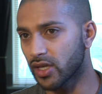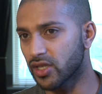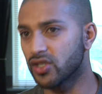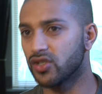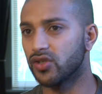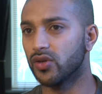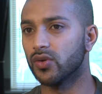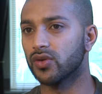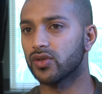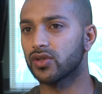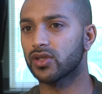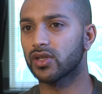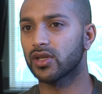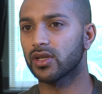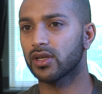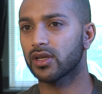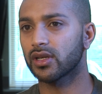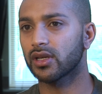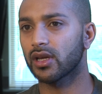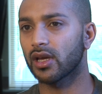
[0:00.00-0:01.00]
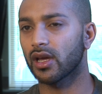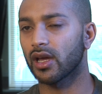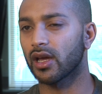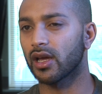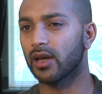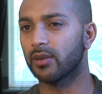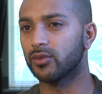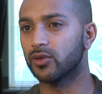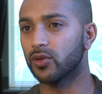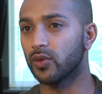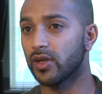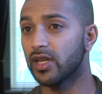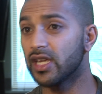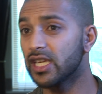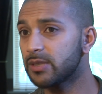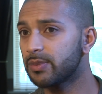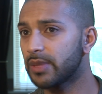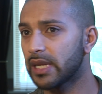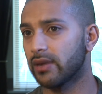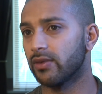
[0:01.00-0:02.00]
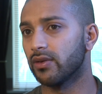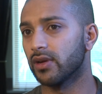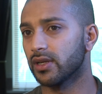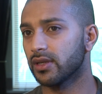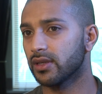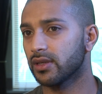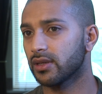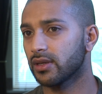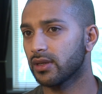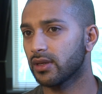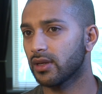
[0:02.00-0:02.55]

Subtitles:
introduced during his period.